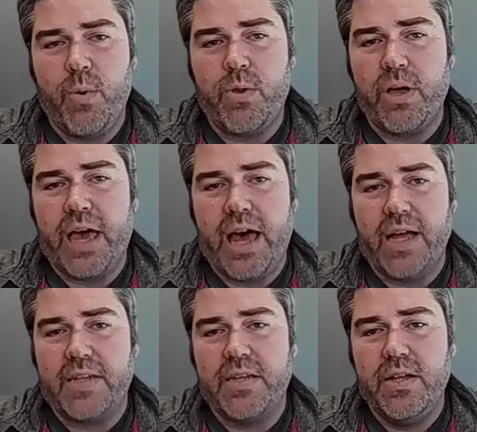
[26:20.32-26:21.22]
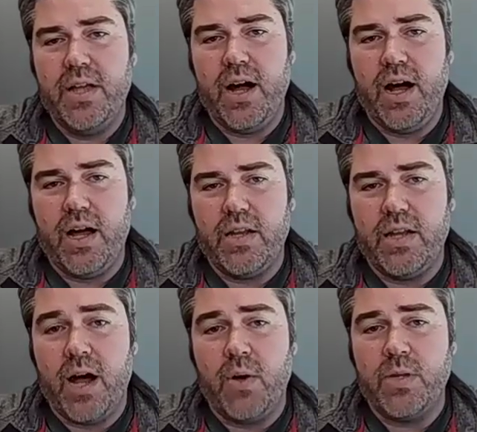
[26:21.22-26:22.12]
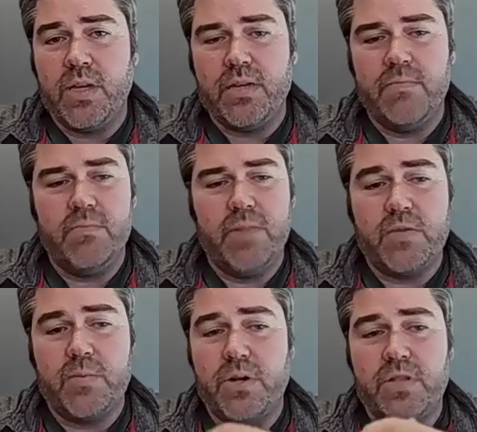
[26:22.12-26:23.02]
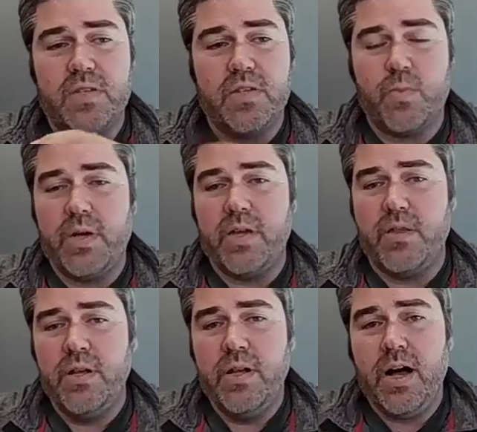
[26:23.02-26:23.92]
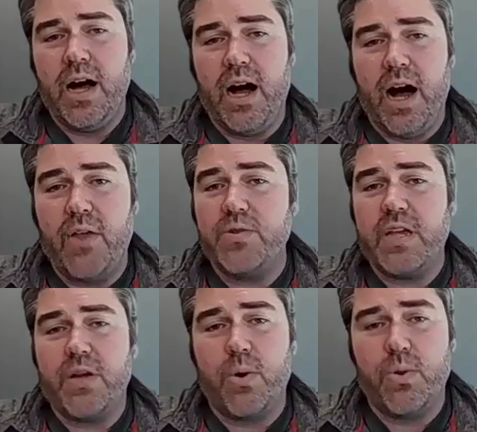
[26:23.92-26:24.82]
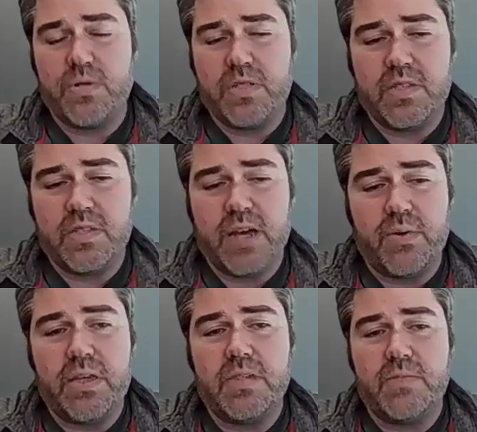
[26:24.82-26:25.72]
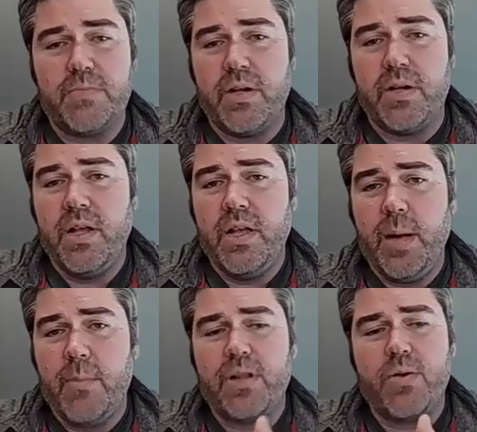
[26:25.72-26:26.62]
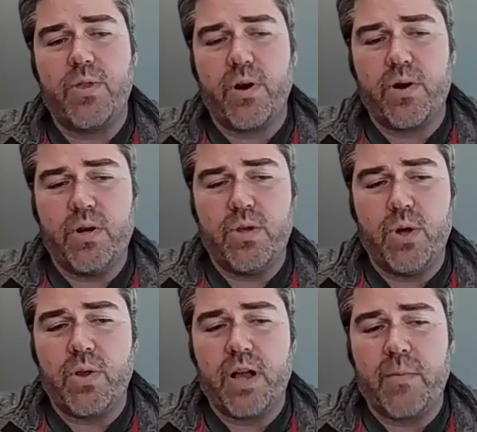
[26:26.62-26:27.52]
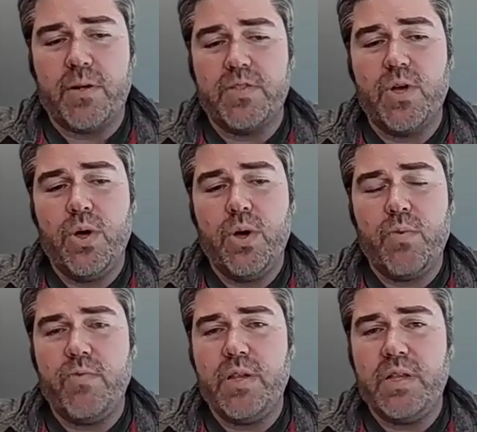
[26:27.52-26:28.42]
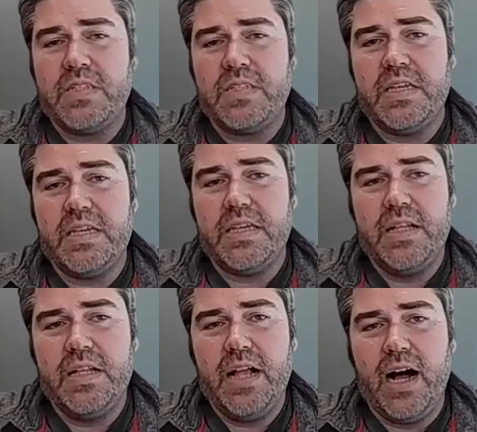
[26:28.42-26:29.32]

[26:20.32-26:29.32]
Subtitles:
when we look at not only experiences with other stakeholders in the Southeast, but in particular with our local governments, we really see